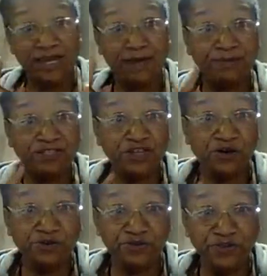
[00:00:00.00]
Let me show
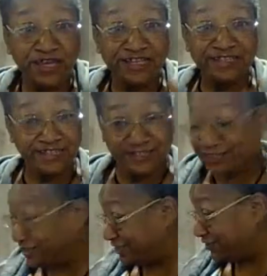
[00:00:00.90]
you this. It's
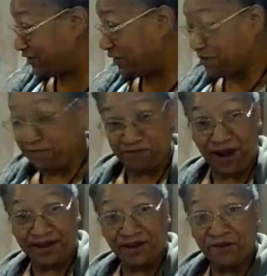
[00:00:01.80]
just
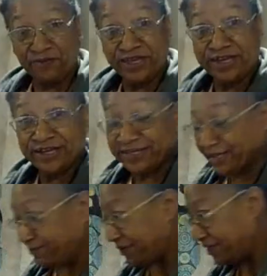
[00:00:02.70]
right over here a
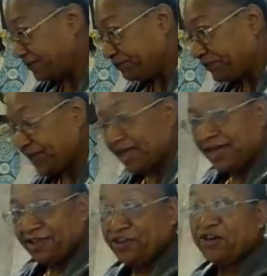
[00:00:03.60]
little bit.
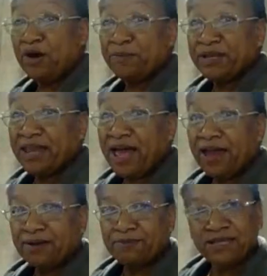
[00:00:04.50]
You're gonna be
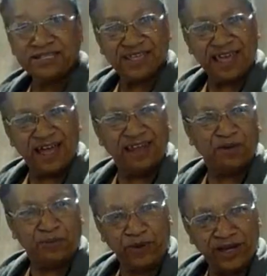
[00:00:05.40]
like, Miss
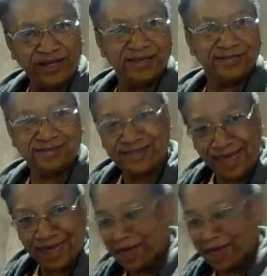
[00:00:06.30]
Ellen, what is that?